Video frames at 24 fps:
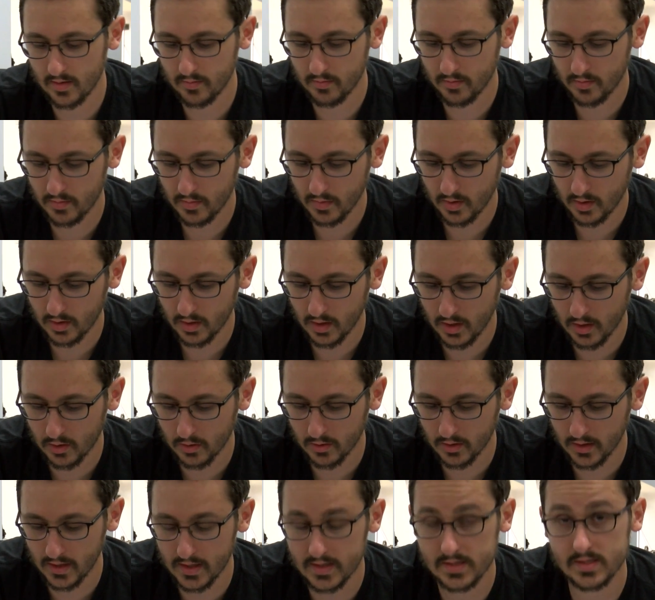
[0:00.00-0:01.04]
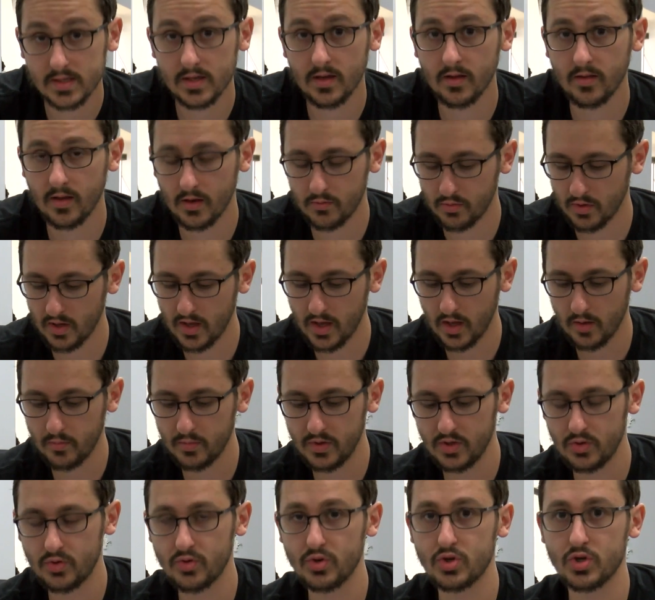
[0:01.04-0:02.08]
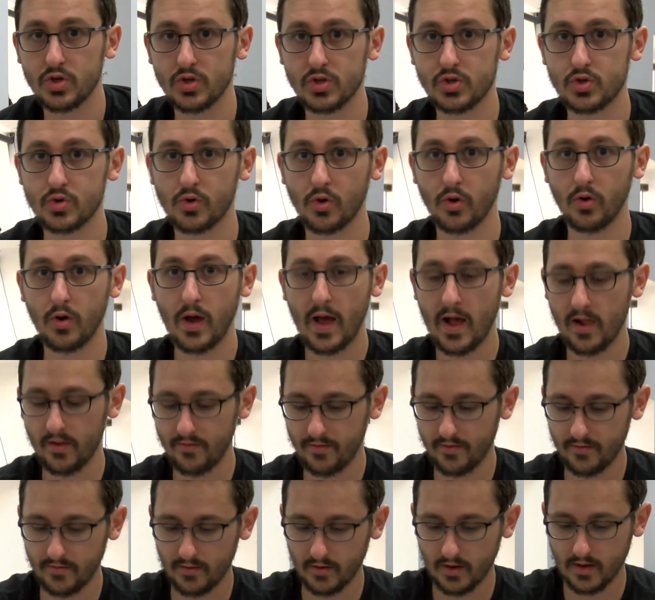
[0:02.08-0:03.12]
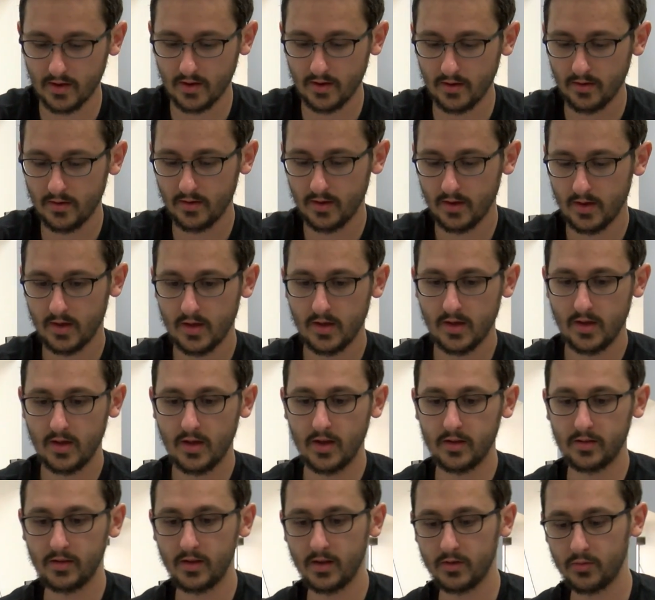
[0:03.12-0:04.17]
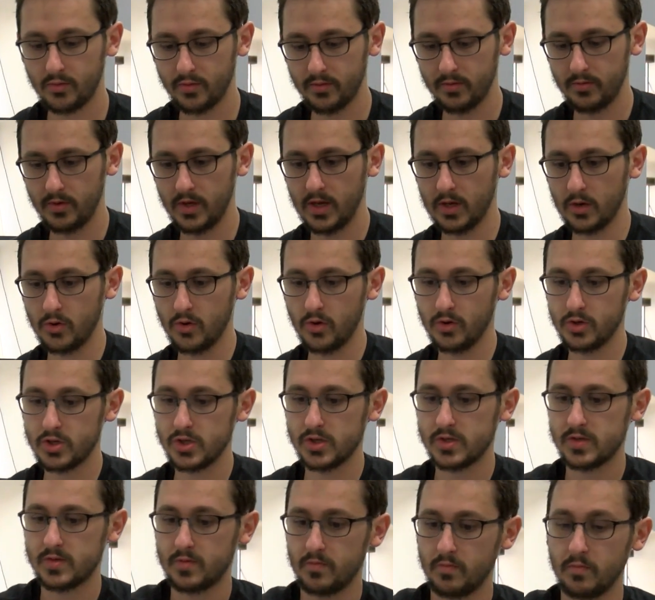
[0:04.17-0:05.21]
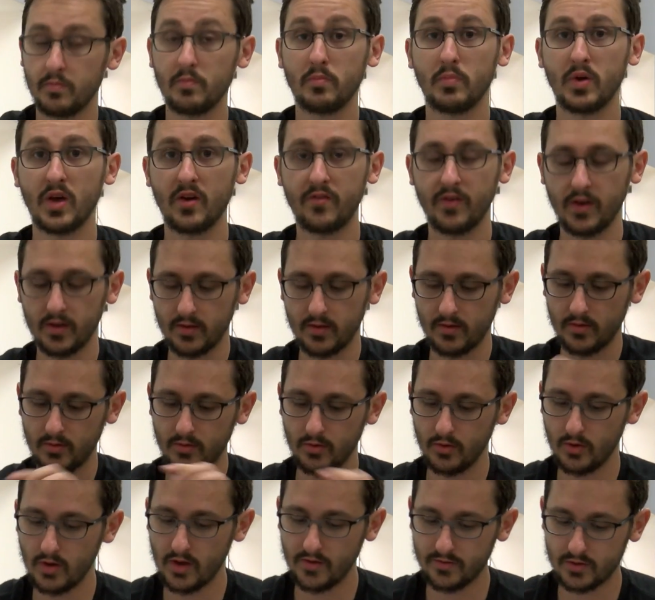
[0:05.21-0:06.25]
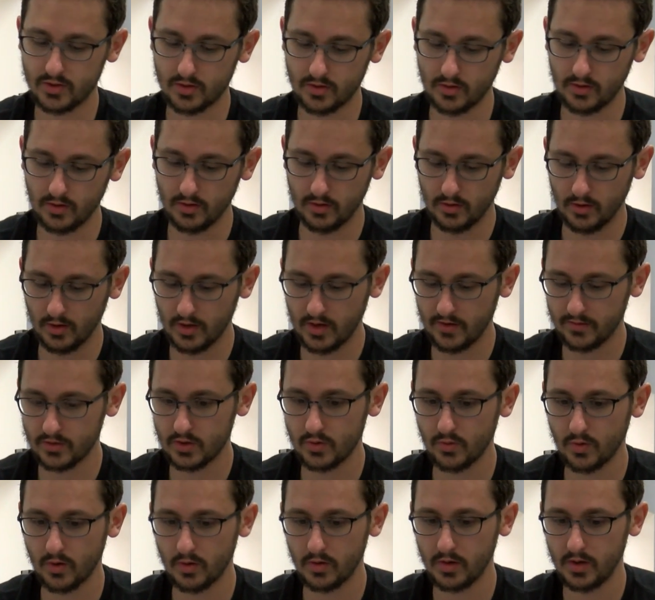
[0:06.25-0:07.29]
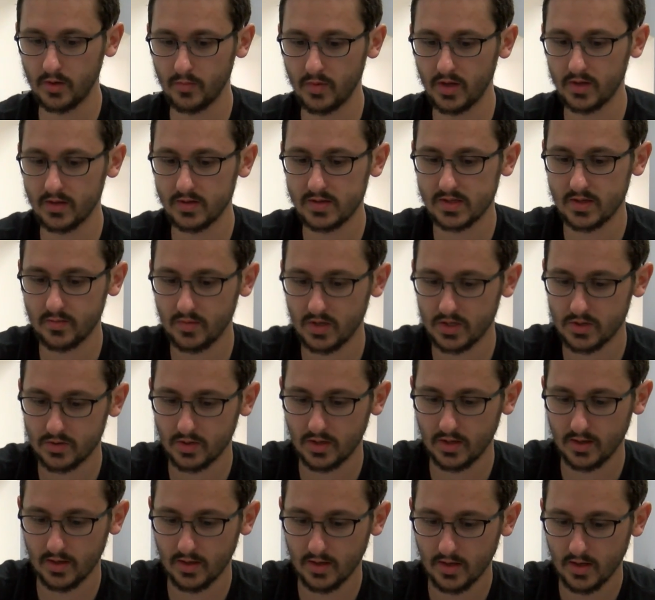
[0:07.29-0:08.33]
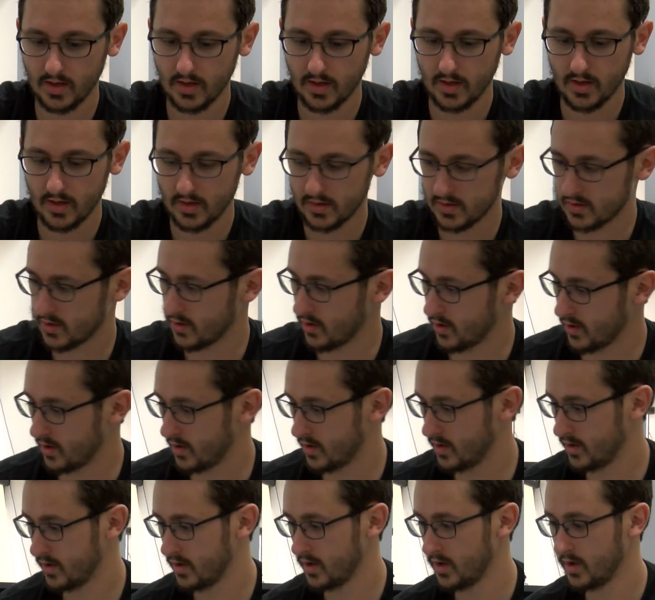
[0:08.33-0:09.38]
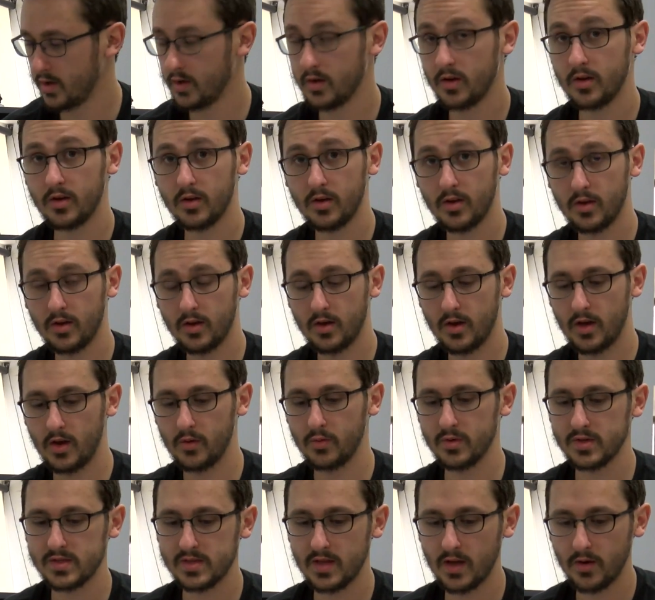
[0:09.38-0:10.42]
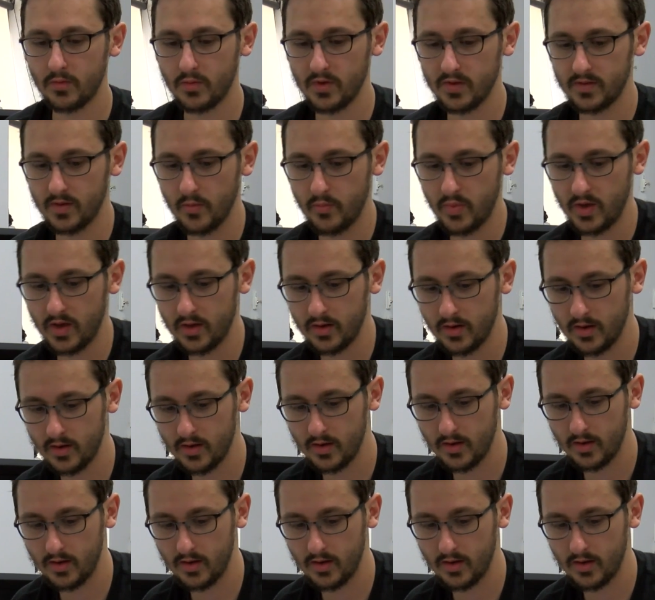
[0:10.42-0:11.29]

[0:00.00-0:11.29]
I'm a little lazy, that will help me to just draw half of the car, and that will go just perfect. Don't have to worry about the symmetry. So I will start with the pen.